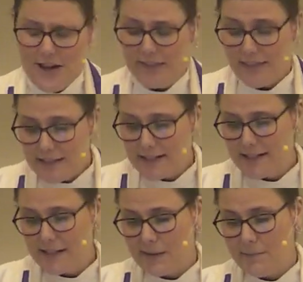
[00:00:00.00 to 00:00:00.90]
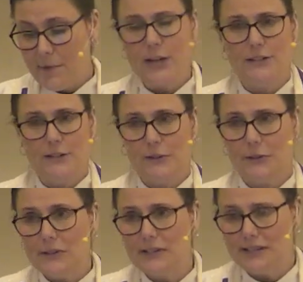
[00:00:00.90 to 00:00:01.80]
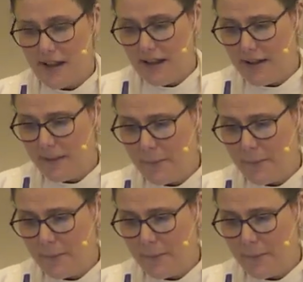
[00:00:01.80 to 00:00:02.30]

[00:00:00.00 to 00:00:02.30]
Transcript: on this Maundy Thursday,